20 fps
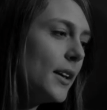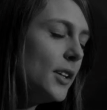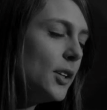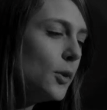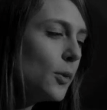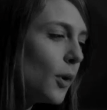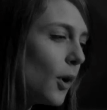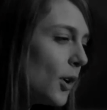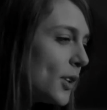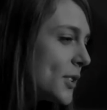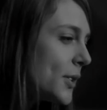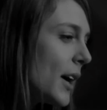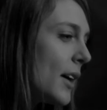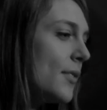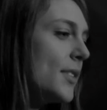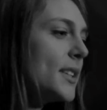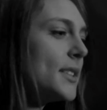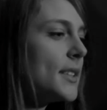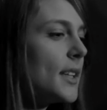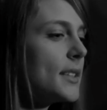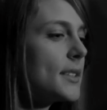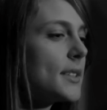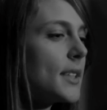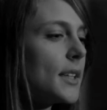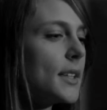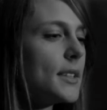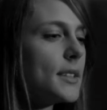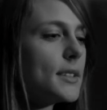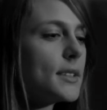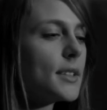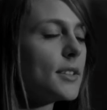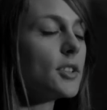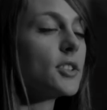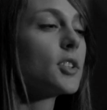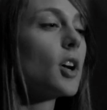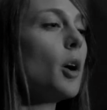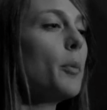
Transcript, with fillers: you also have the sense that there's